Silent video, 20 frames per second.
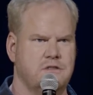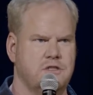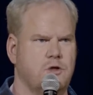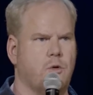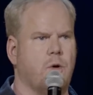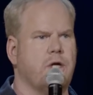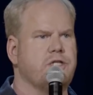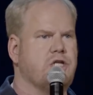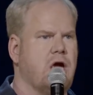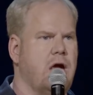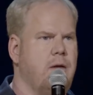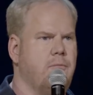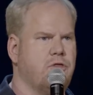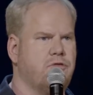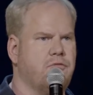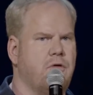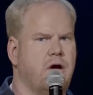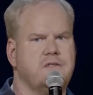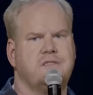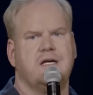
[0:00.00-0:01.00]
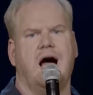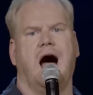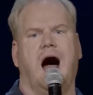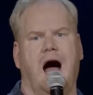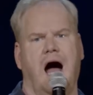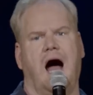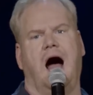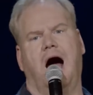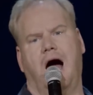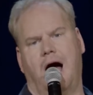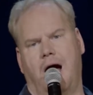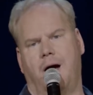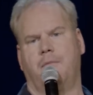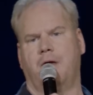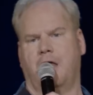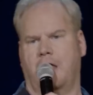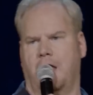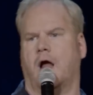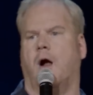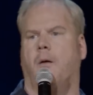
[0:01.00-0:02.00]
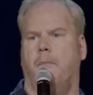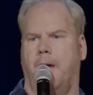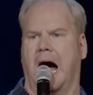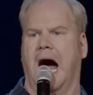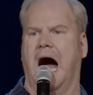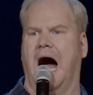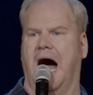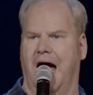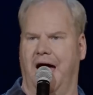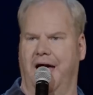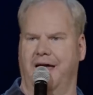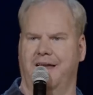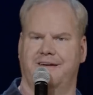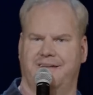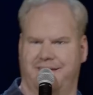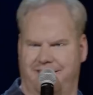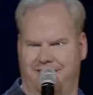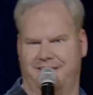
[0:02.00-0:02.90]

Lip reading: You watch Game of Thrones? I'm a little behind.